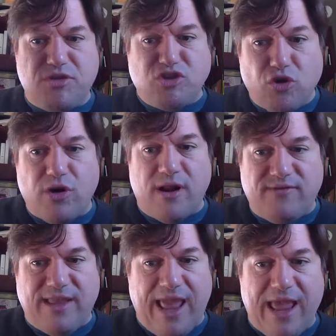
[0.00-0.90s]
mature
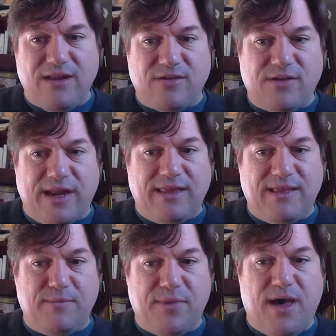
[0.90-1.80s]
enough to handle
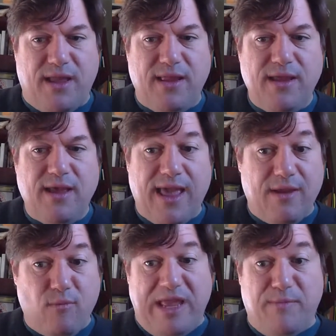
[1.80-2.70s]
anything but
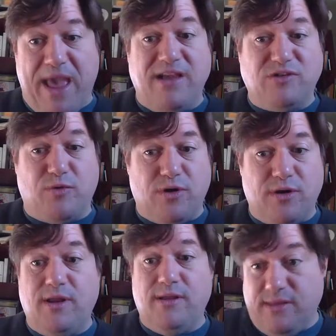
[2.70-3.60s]
a weak
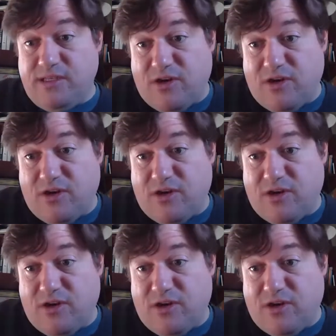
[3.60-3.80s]
password,